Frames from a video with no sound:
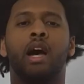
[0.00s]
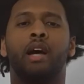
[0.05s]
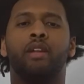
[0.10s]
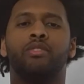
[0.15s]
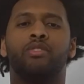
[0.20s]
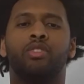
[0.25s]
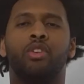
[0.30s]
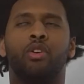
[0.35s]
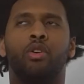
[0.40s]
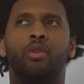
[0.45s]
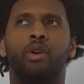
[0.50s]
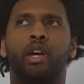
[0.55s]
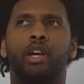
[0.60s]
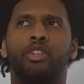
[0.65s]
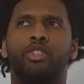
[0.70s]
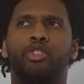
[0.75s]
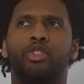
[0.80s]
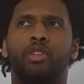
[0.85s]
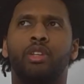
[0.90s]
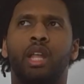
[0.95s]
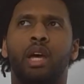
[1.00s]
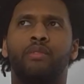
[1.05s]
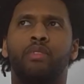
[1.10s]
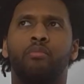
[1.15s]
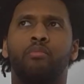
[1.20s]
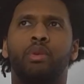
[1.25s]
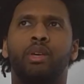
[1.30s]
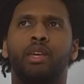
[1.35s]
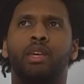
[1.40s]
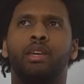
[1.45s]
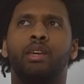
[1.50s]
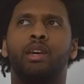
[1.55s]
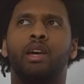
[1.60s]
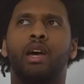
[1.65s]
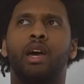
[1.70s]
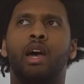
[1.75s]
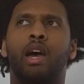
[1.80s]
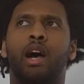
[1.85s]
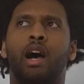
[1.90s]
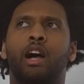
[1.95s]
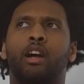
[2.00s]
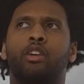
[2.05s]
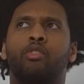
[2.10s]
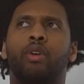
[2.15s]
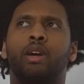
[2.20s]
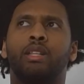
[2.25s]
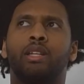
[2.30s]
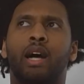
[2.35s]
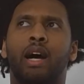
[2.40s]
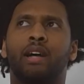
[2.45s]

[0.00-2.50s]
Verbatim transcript: and so it should never be a great